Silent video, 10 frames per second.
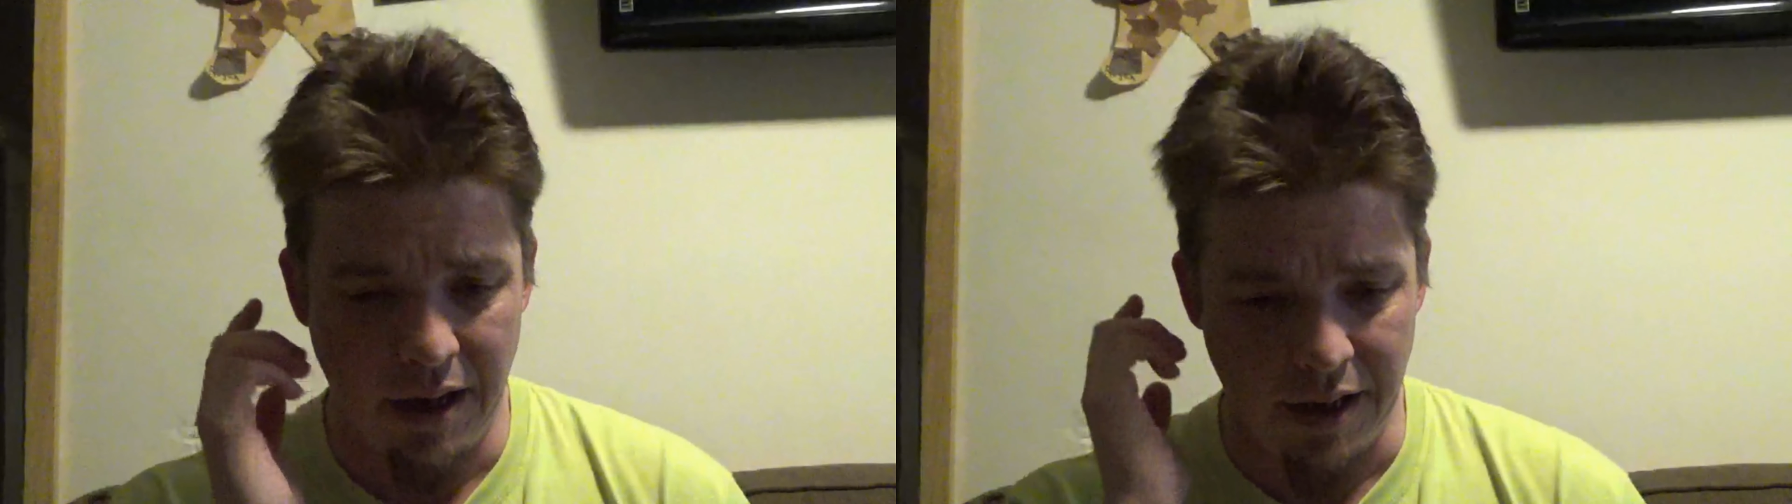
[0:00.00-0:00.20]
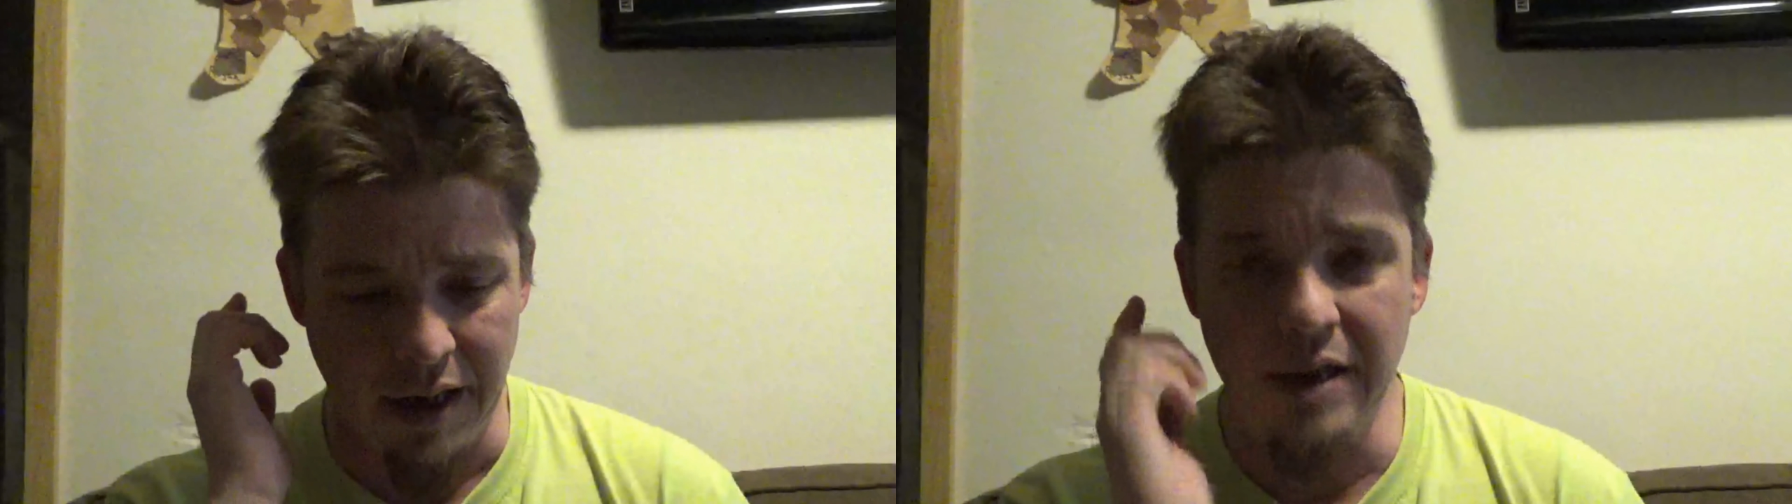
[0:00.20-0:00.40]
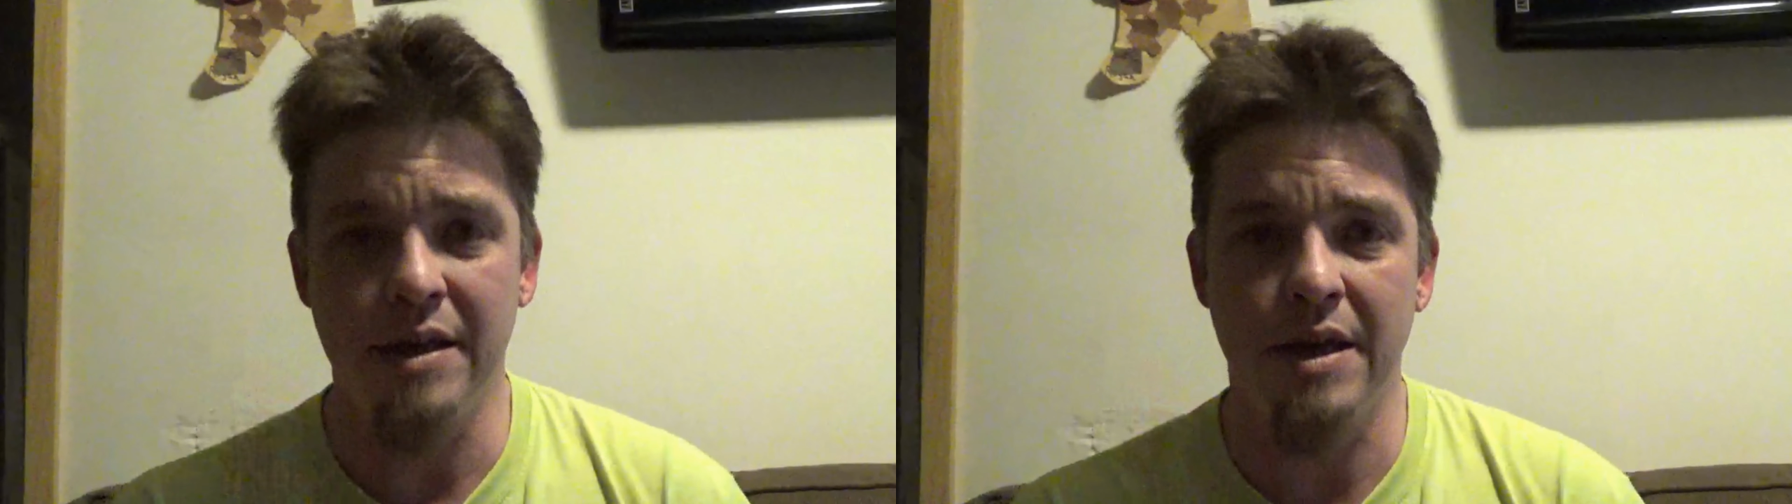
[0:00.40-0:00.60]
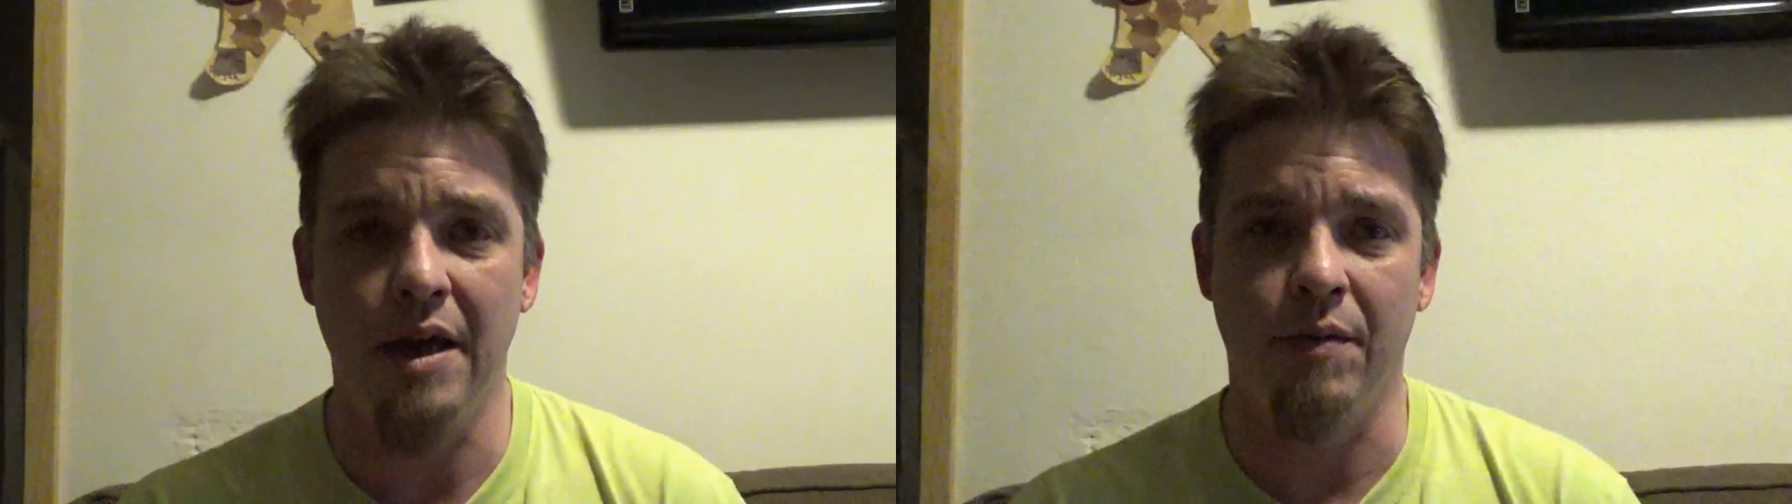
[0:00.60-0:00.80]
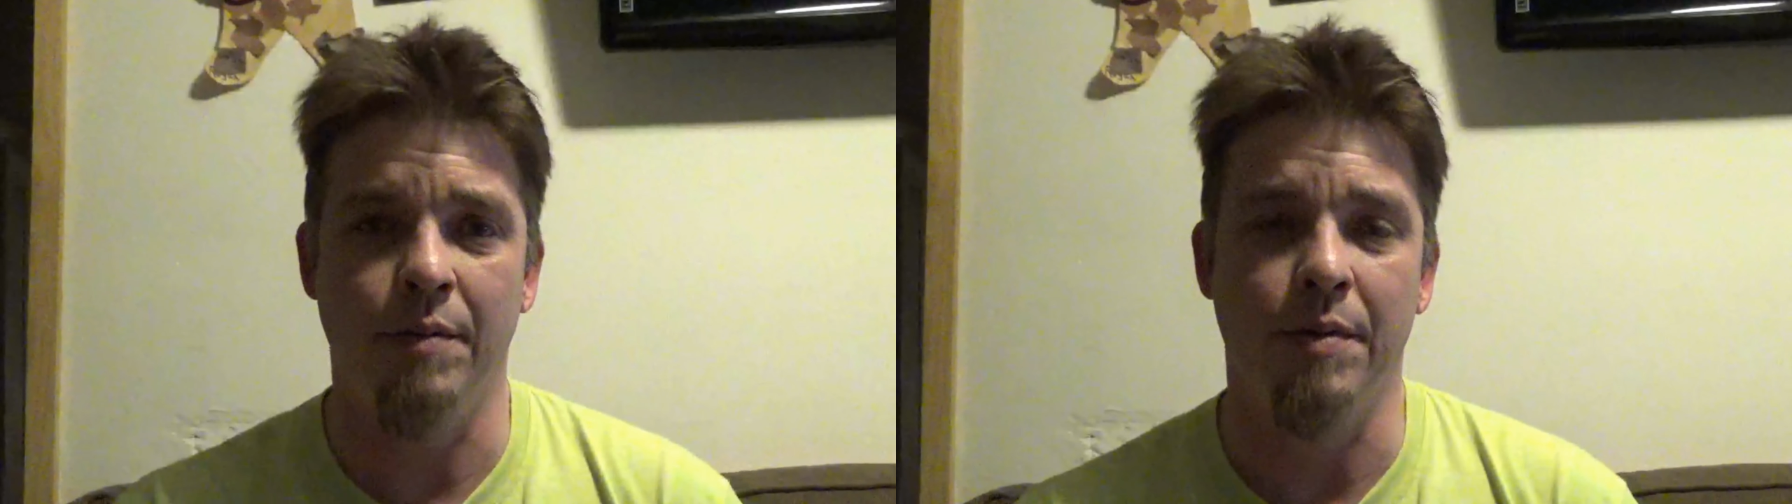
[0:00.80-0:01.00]
and I
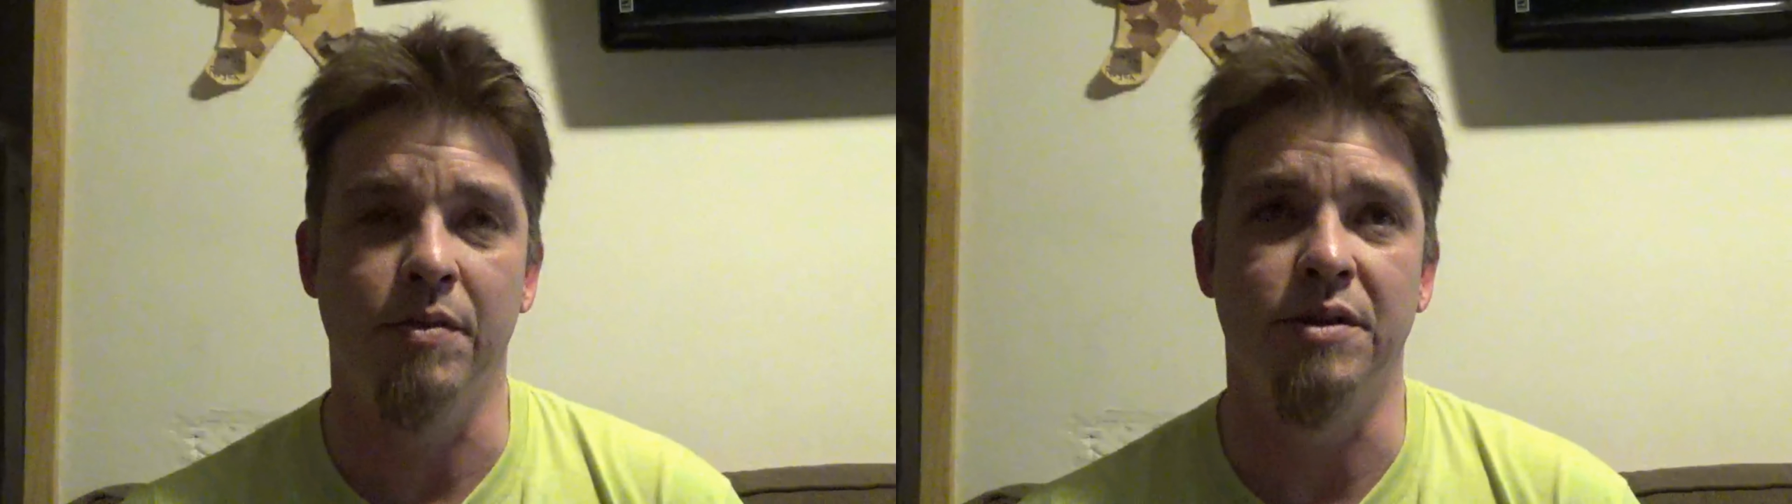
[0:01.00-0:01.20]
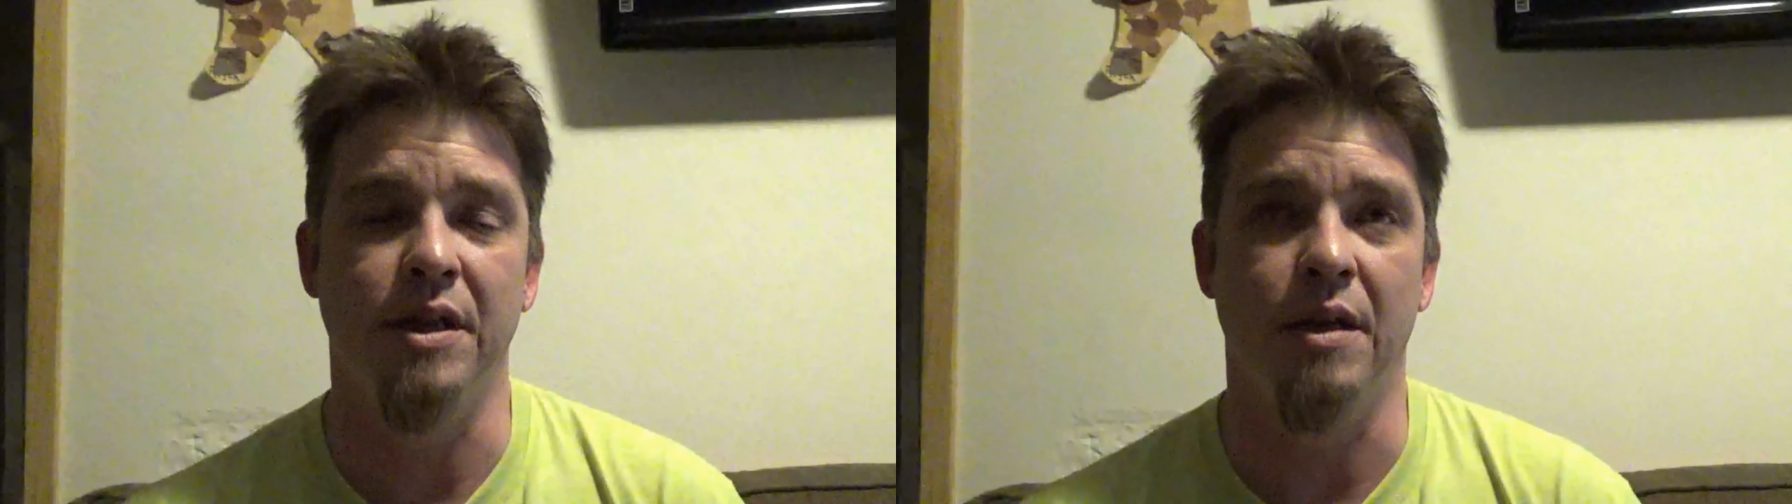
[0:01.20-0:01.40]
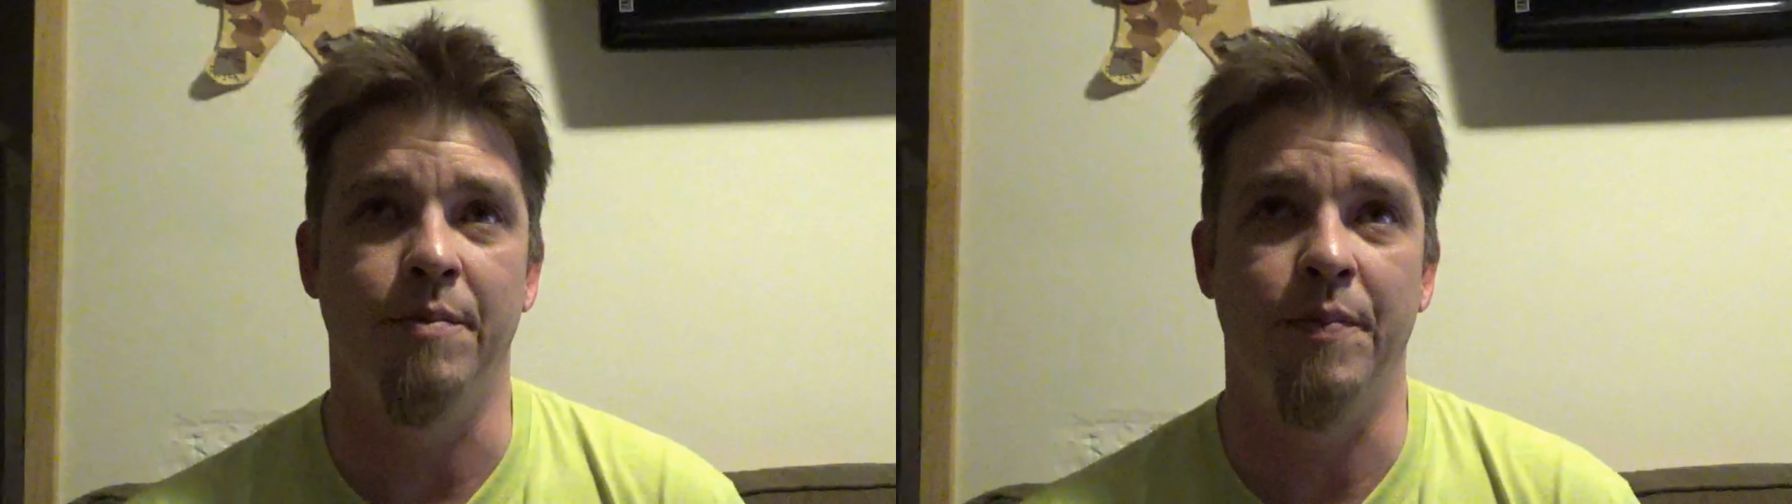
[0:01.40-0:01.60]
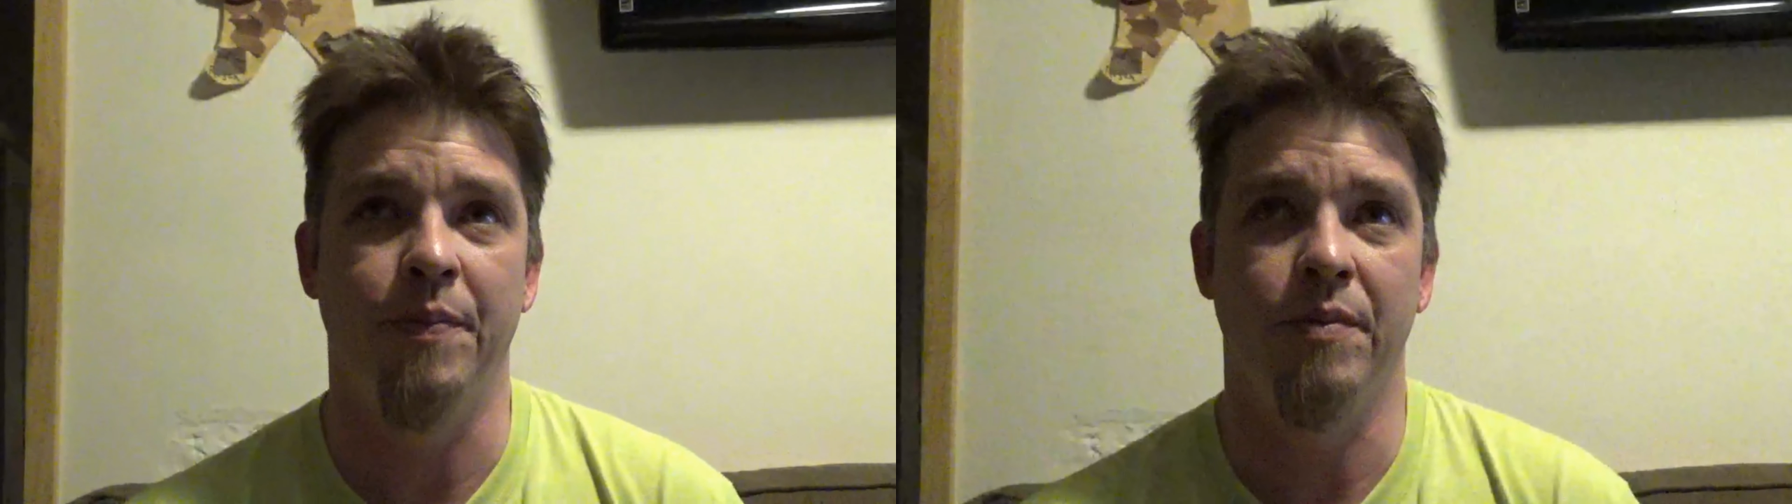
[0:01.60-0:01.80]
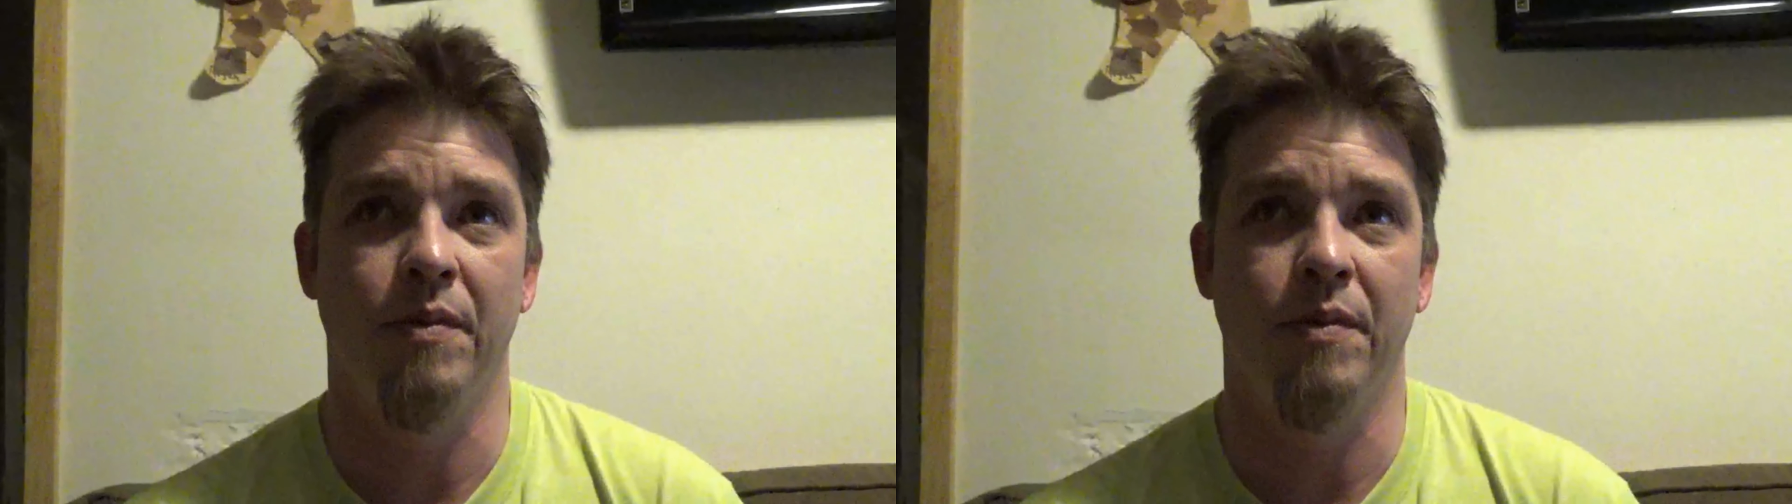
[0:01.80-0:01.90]
can't remember his name.